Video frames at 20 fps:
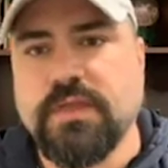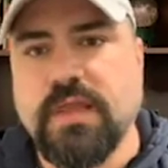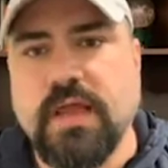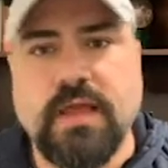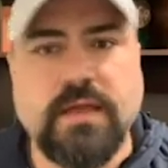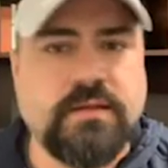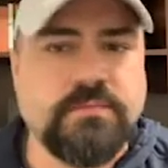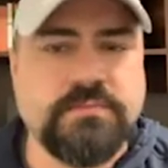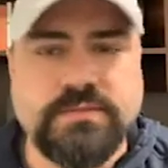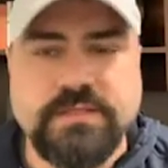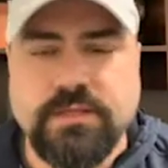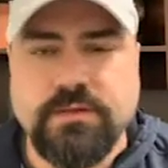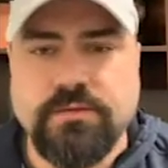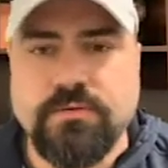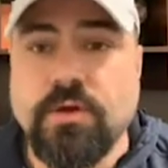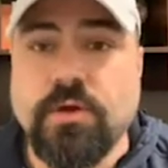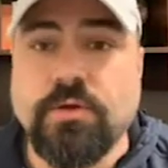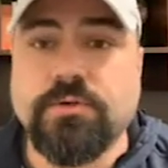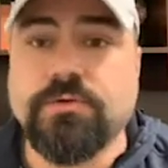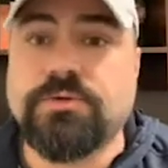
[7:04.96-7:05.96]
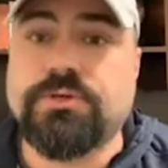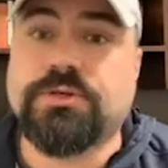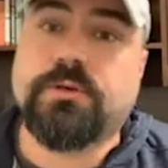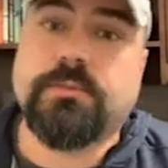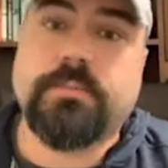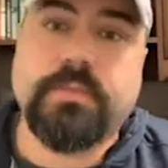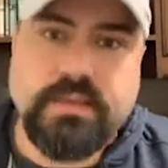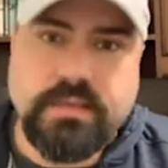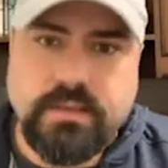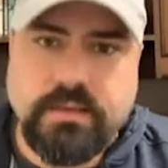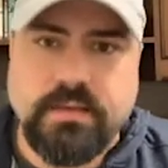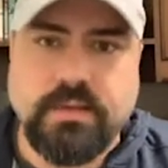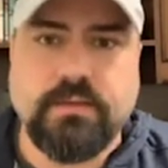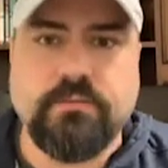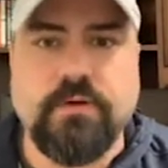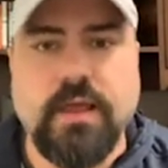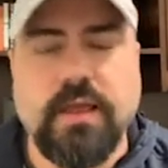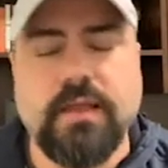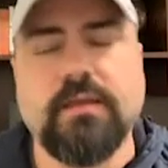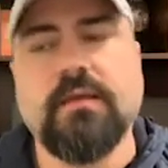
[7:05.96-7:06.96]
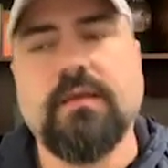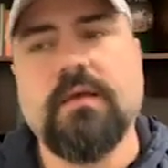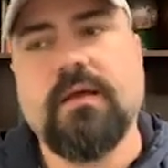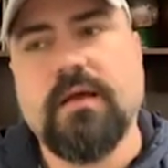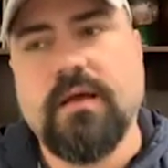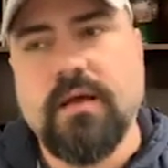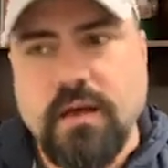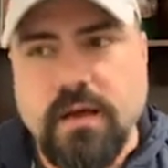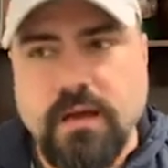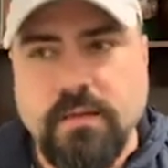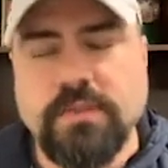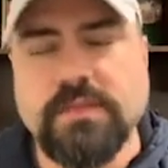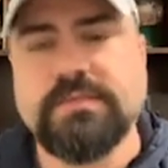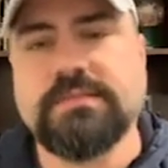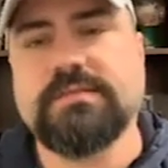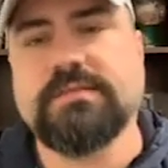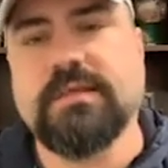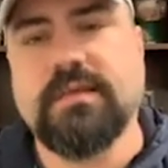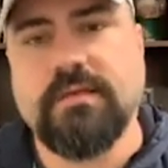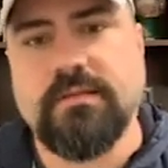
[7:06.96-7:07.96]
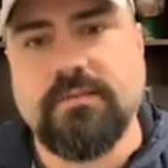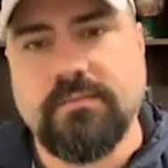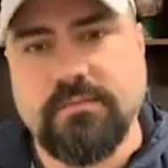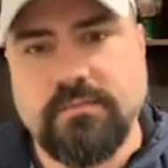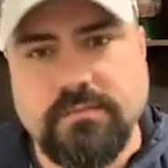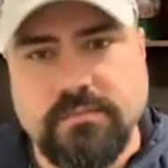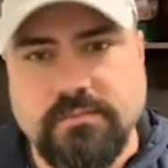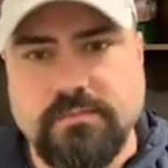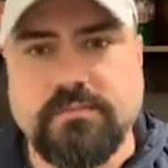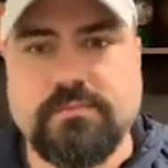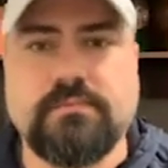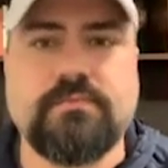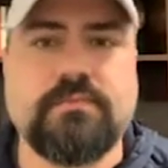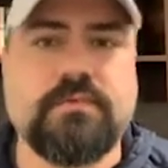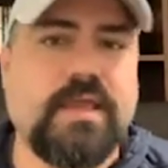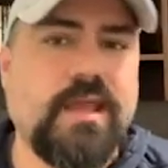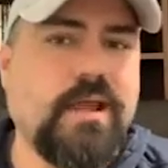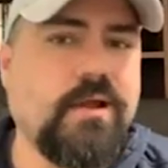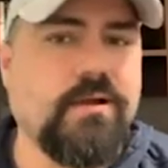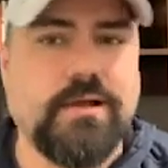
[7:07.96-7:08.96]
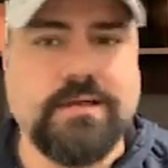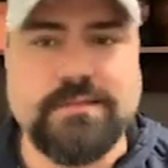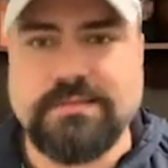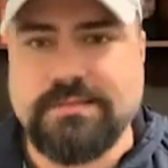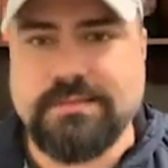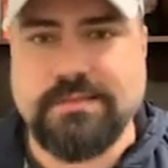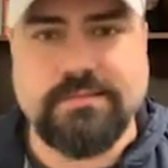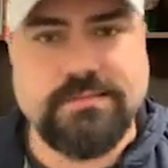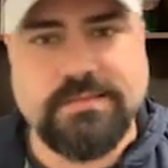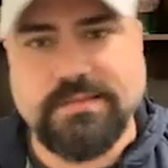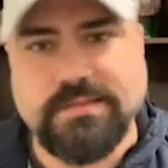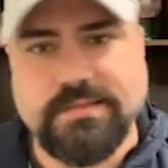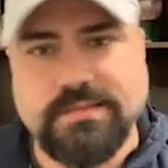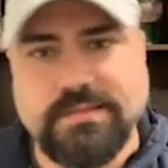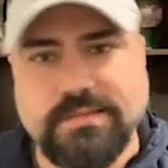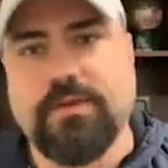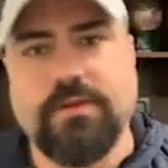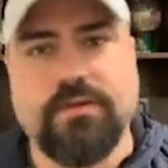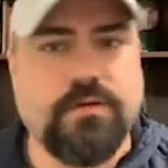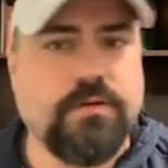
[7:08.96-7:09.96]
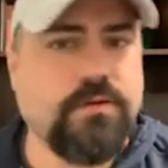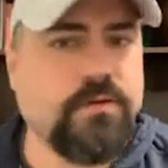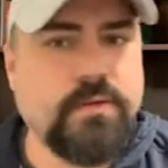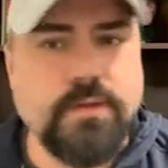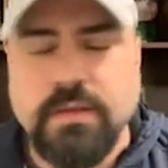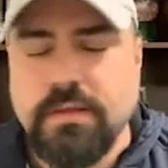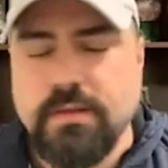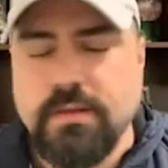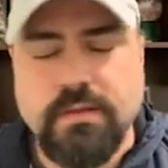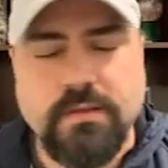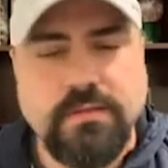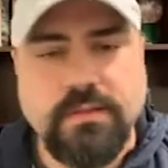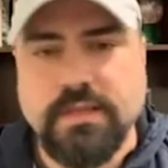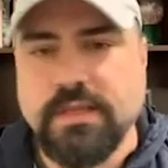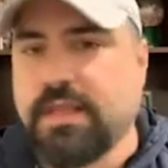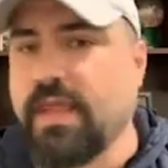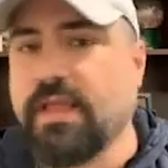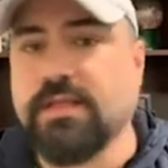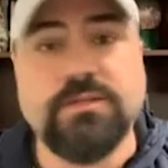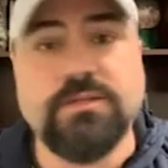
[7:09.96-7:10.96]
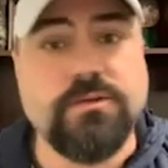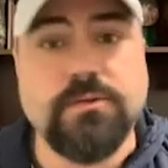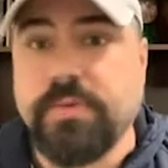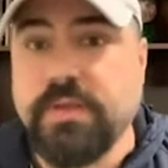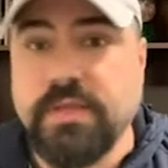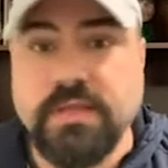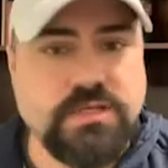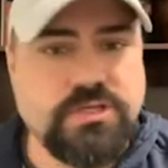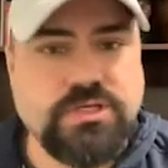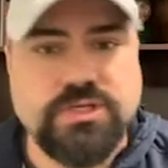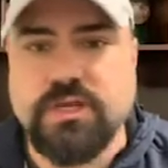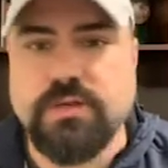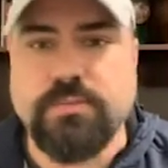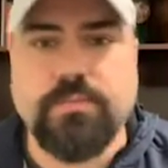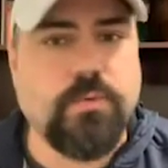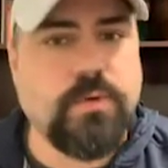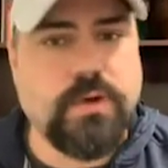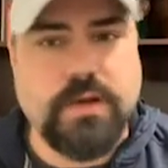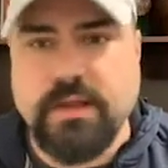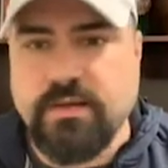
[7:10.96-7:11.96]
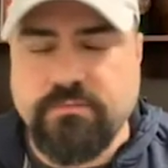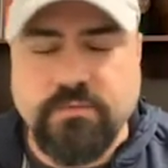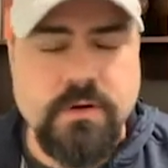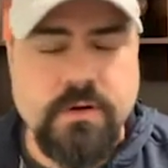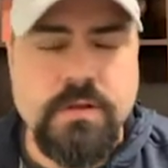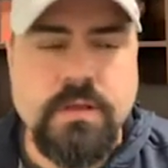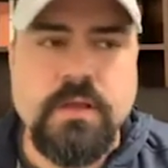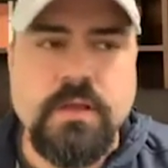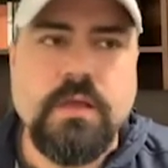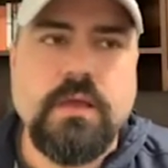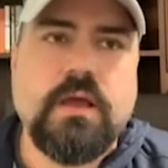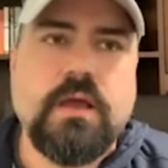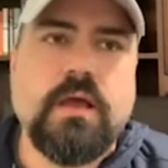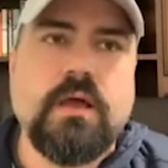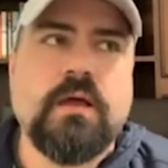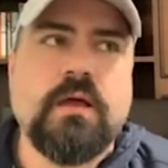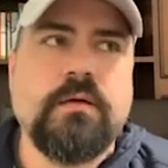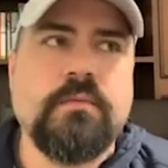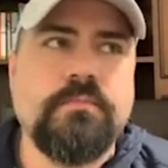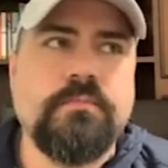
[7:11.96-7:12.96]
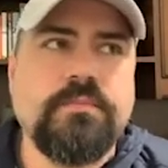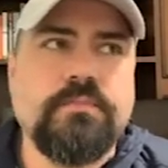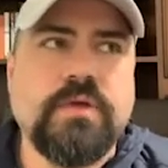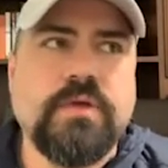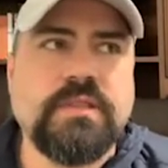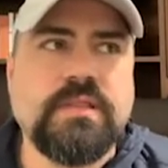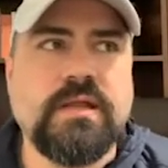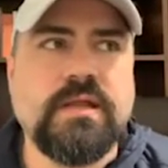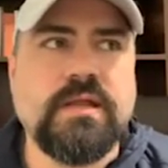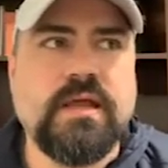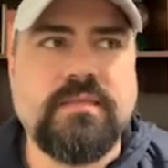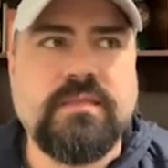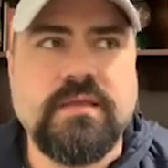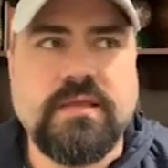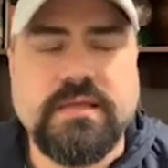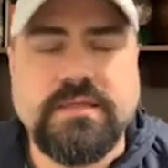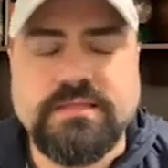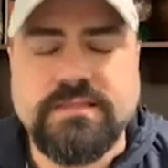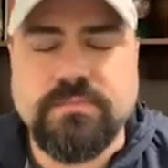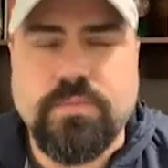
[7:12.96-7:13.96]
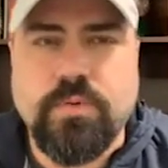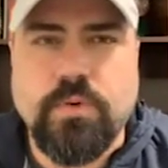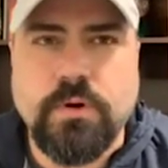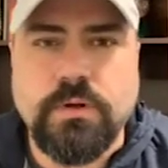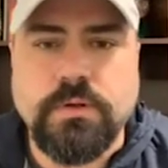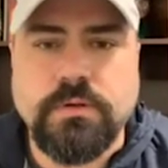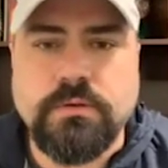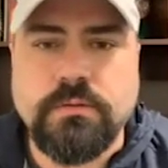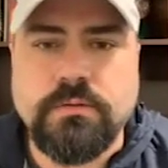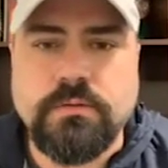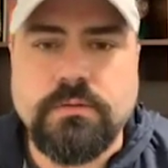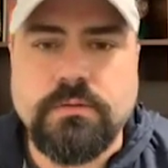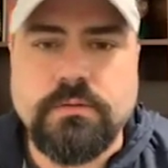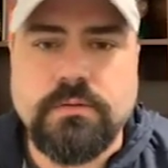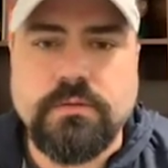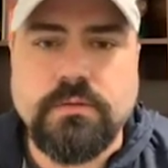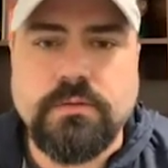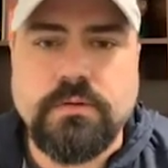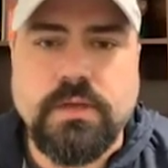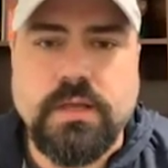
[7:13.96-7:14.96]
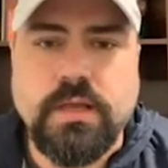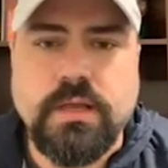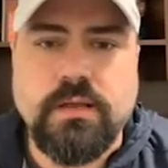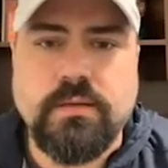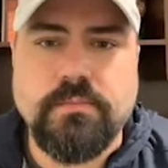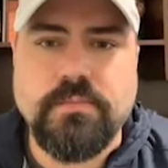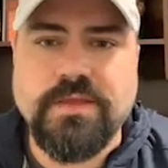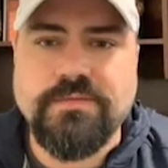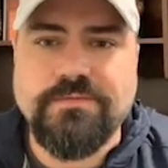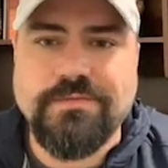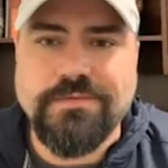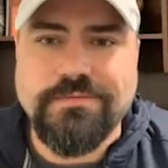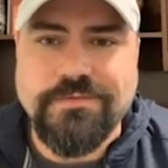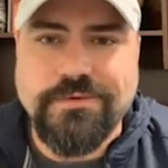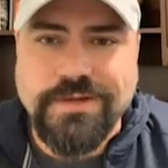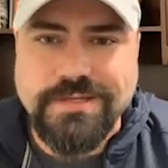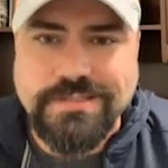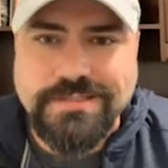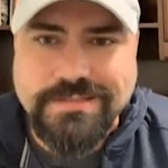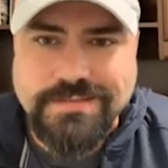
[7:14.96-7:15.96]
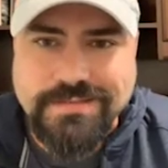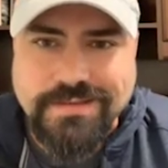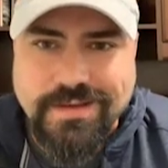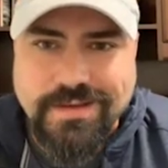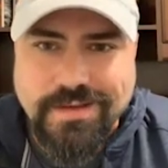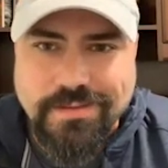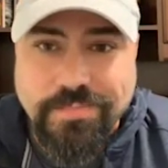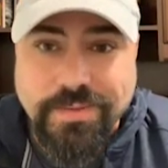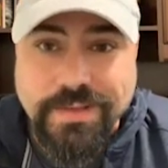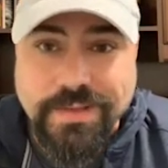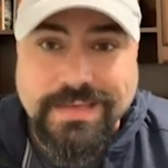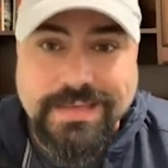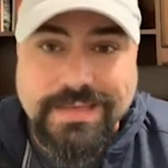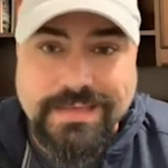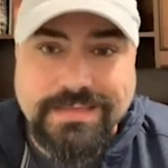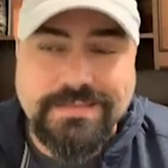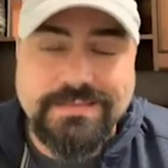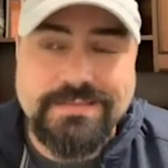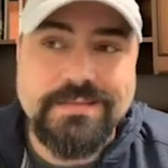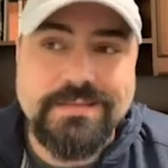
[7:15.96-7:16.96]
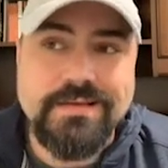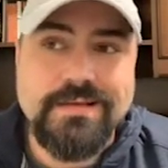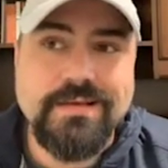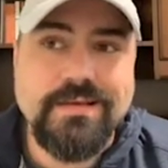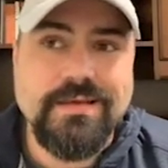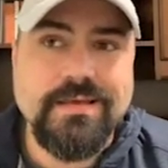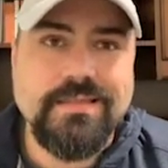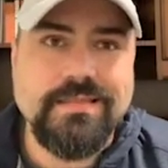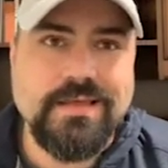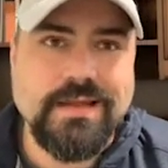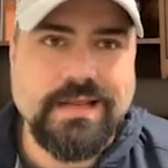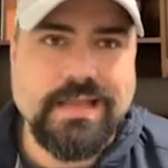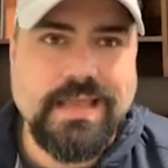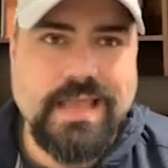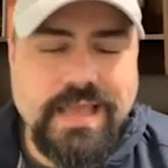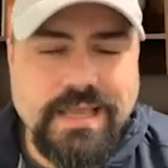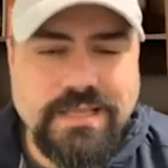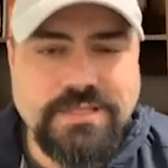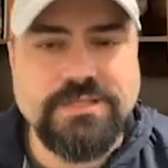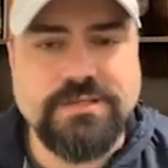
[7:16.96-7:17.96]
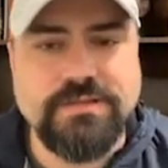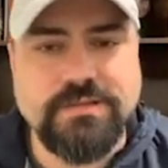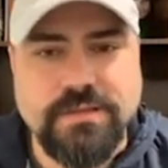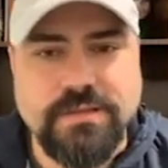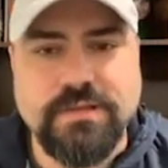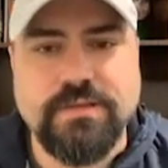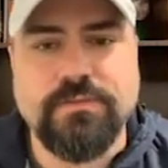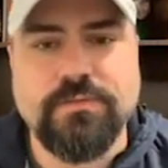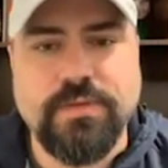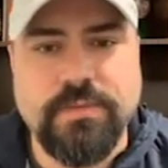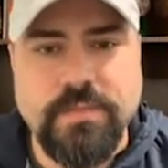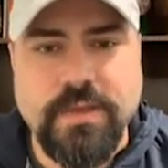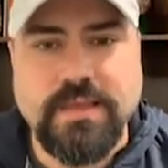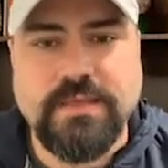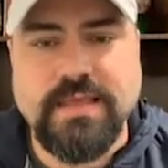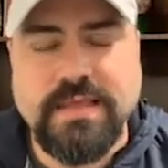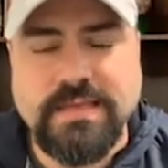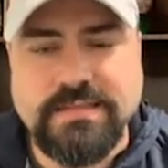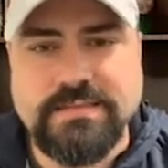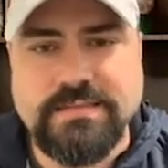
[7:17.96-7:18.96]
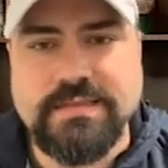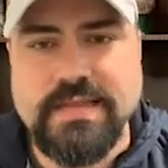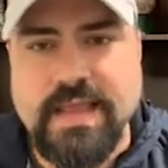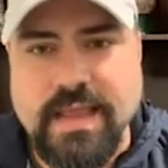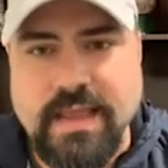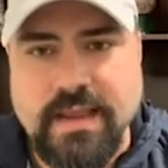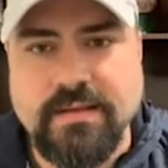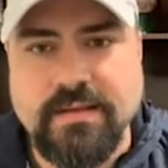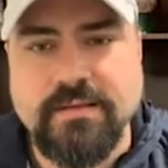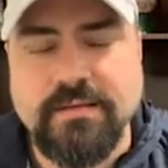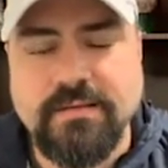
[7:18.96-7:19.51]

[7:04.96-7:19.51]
items that you should be eating, right? Hummus and carrots and celery or the occasional pita chip, whatever. But then I think it's important, even for us big kids, that occasionally we make that snack